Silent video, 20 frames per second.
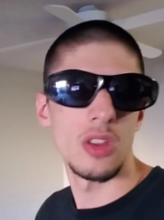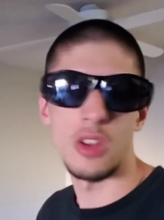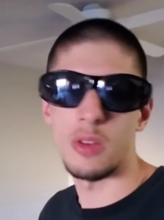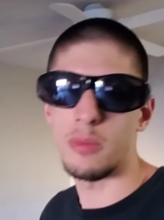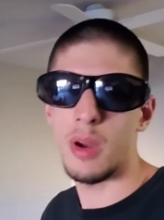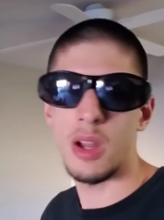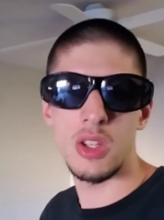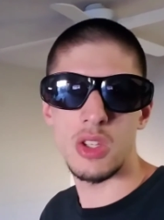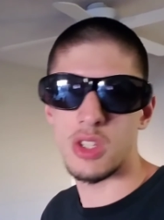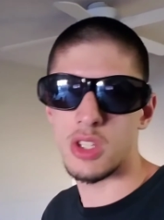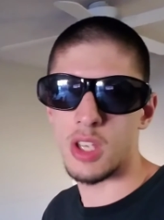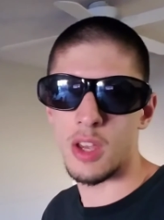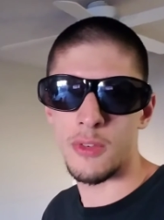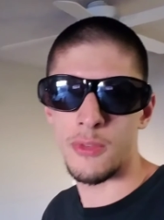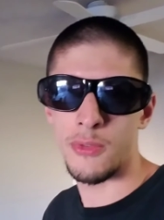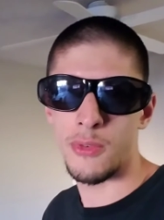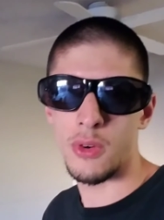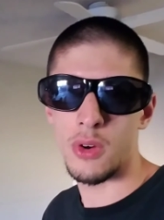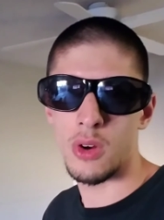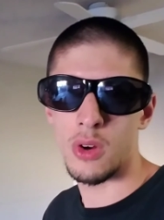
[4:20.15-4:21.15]
You might
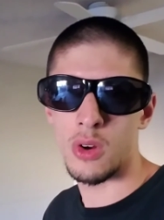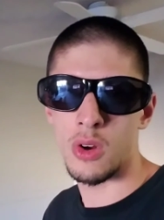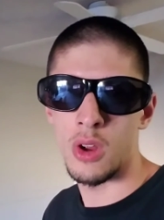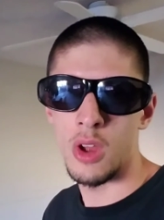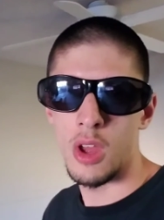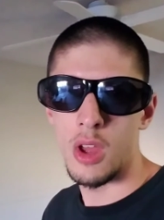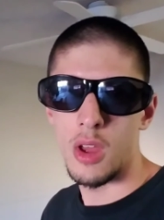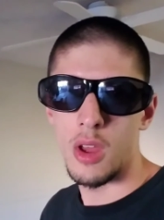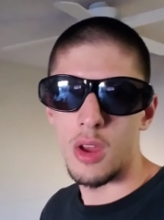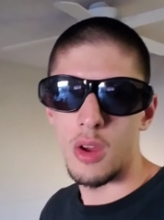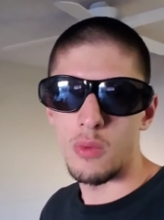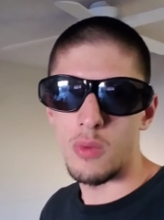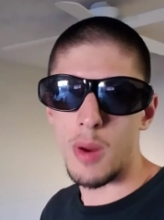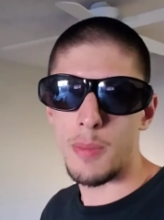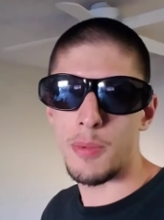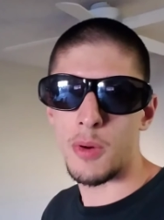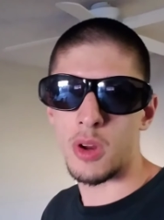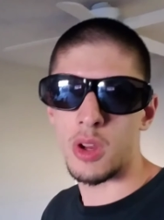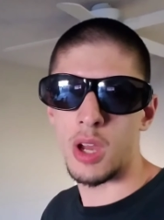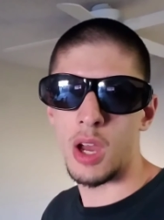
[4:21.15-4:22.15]
suffer
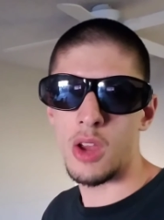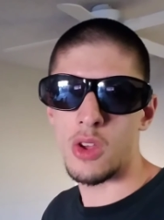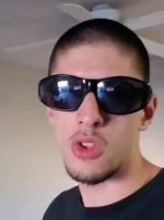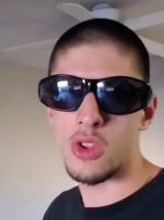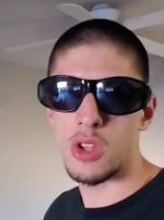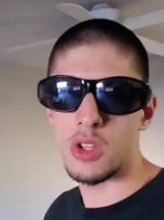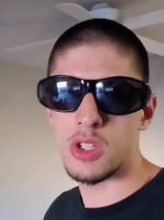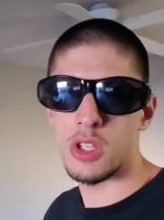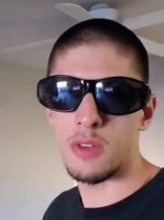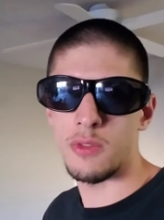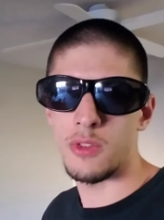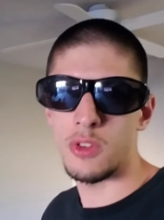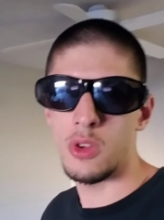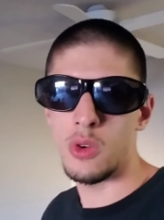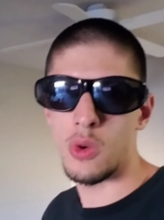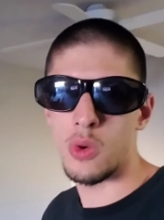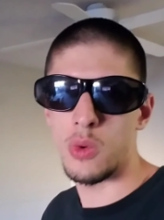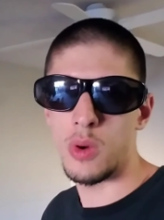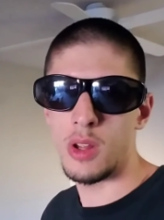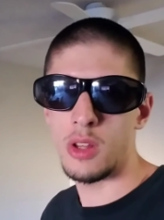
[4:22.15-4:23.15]
repercussions of
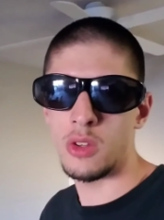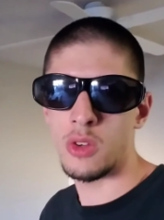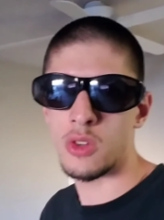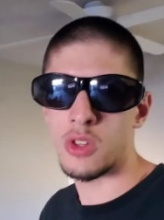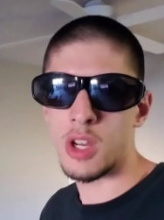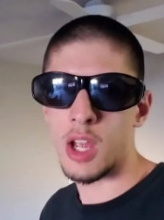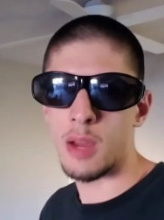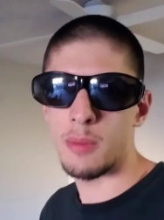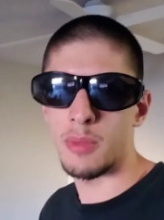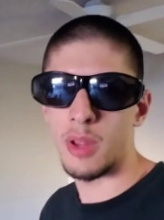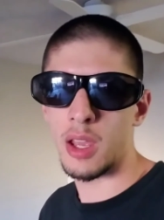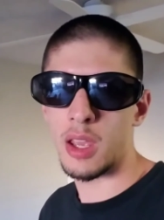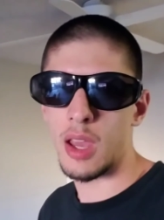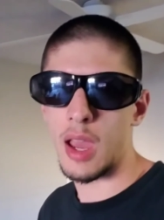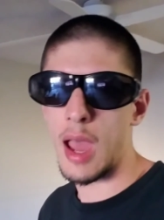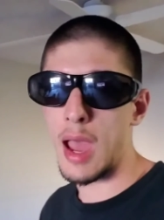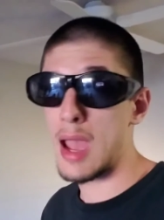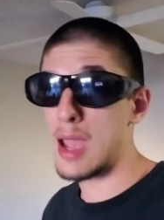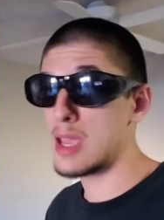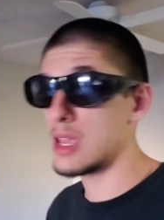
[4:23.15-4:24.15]
you quitting your job,
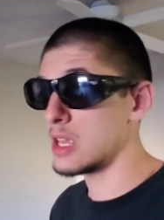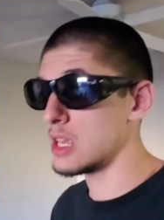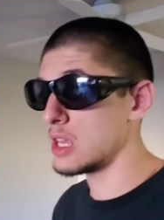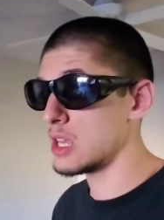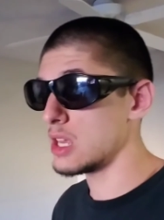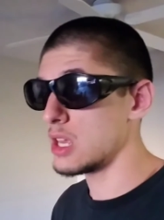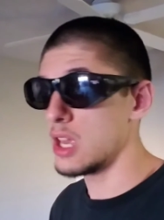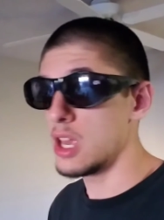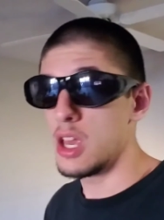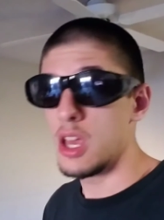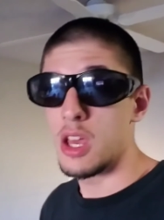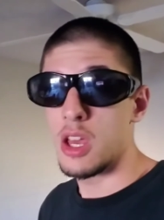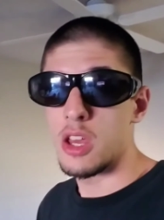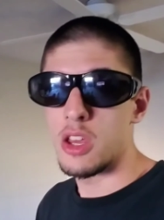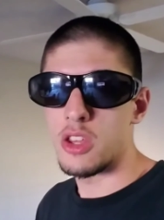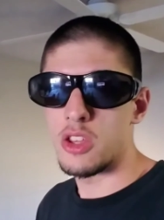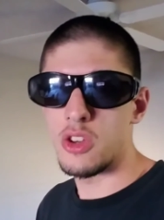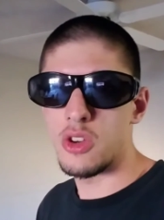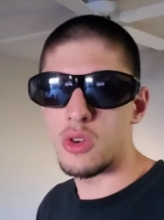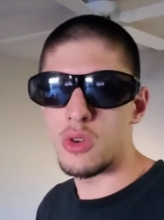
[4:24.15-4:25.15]
like, i.e.,
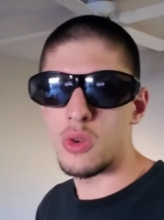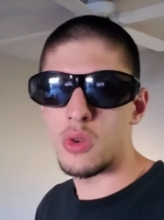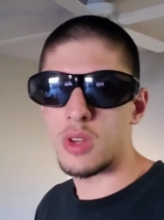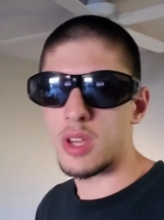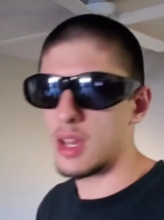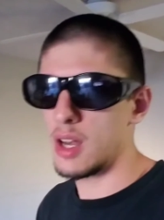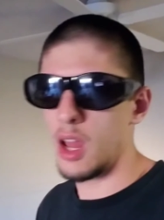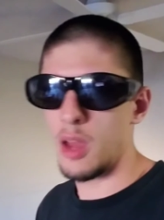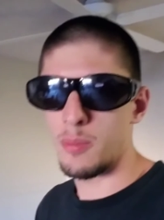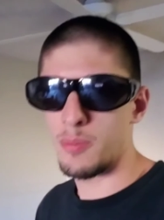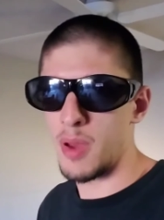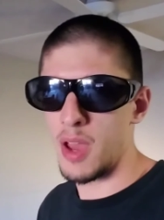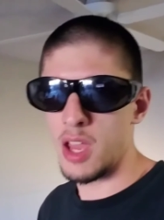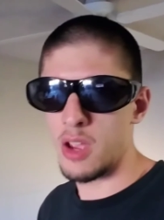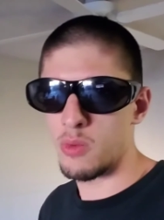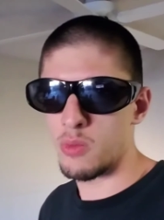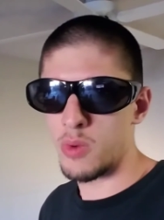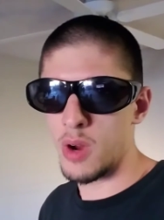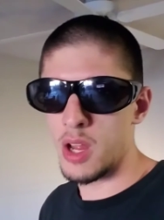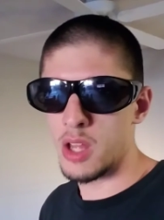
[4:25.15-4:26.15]
you cannot
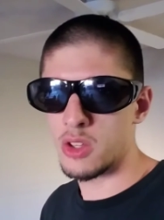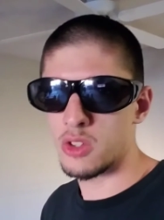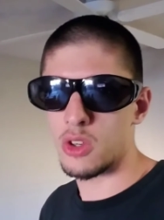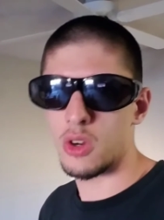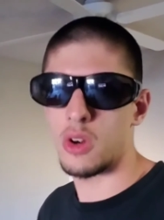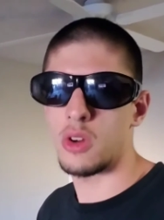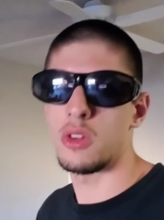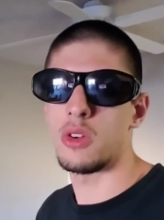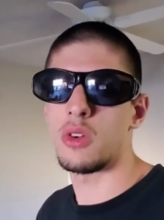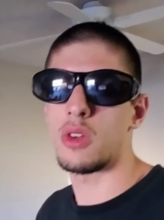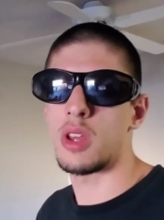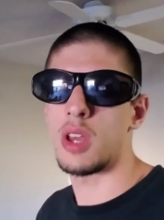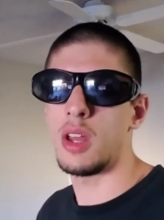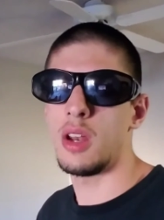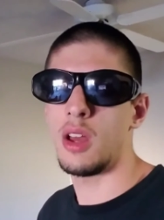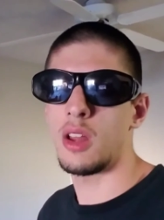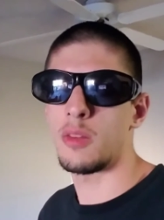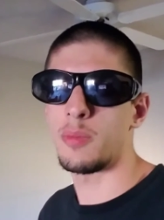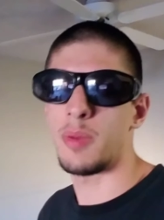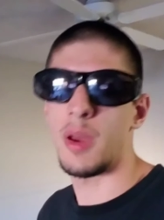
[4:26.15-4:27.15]
pay rent or you
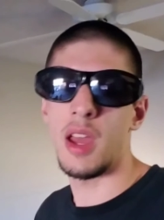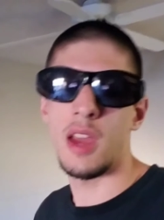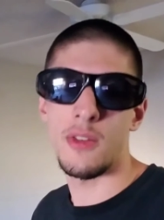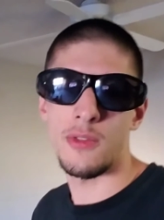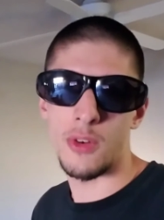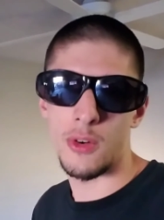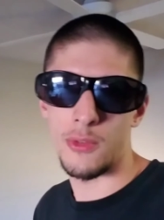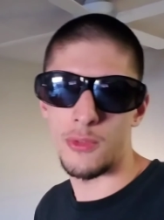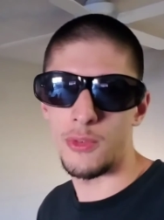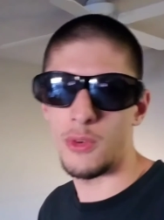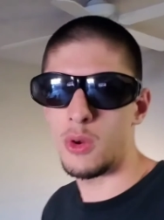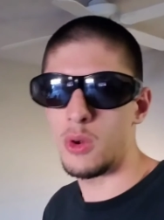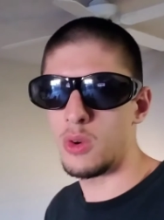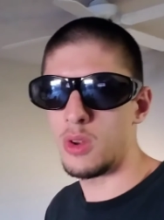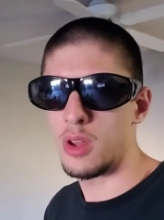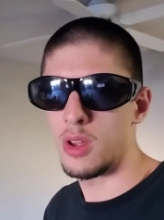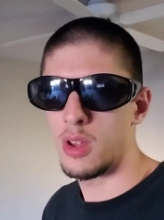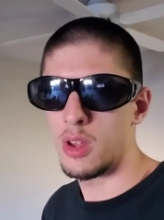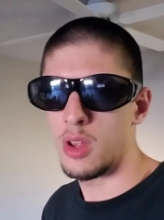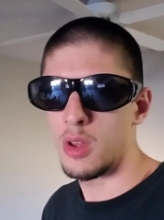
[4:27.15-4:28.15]
cannot pay for
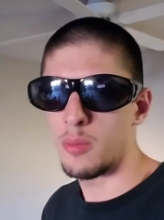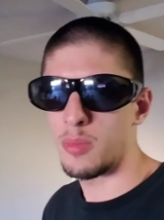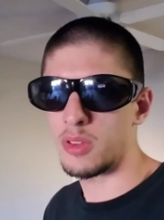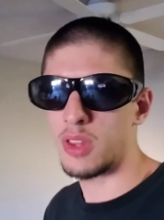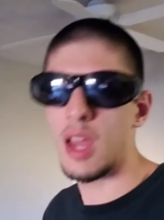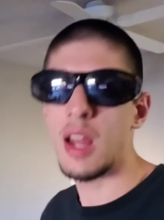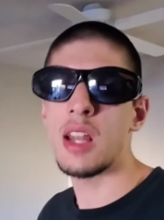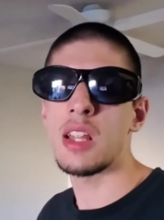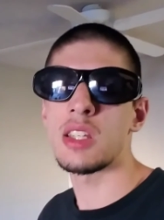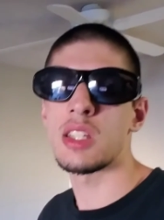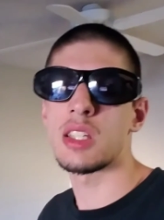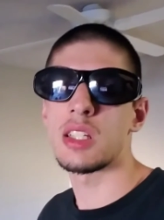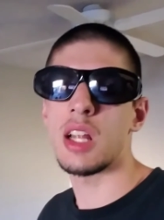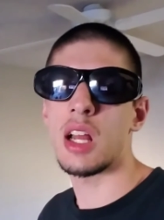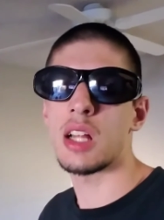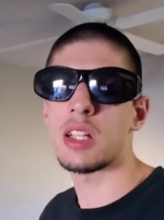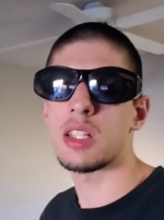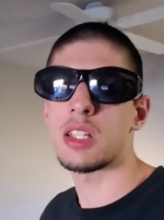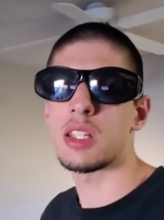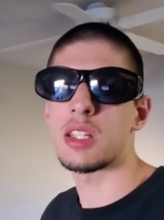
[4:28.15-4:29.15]
food, but that is
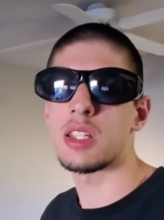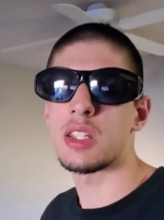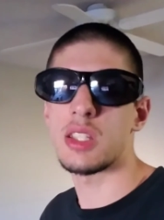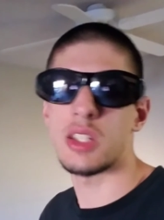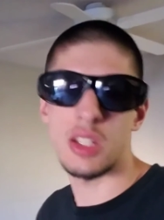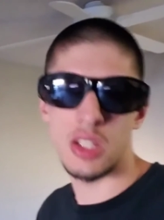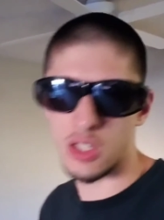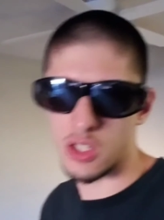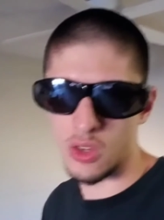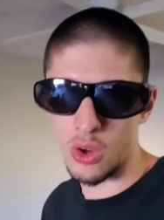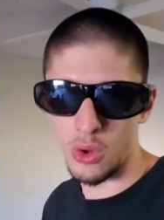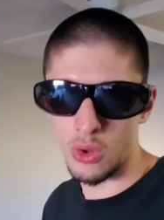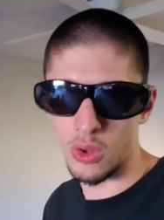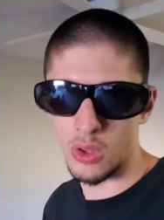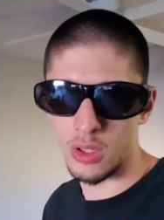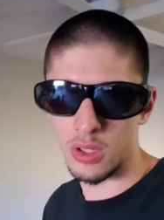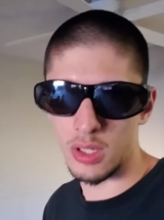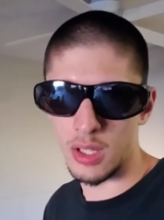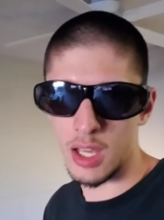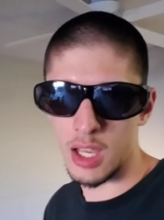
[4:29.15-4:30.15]
not
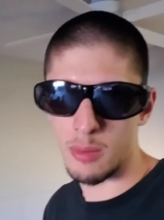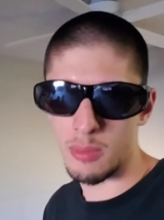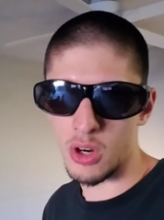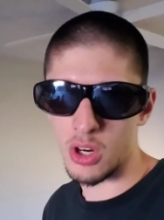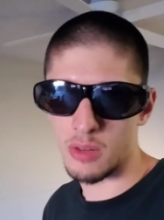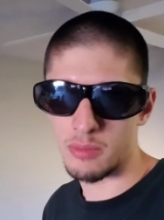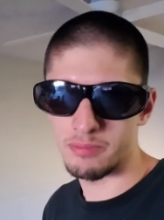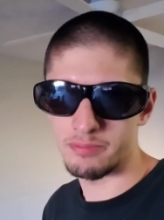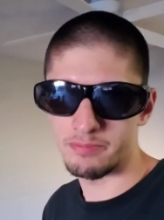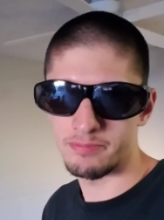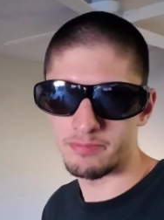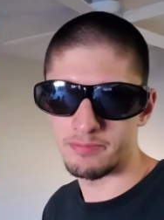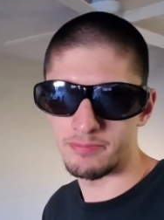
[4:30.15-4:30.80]
stolen labor.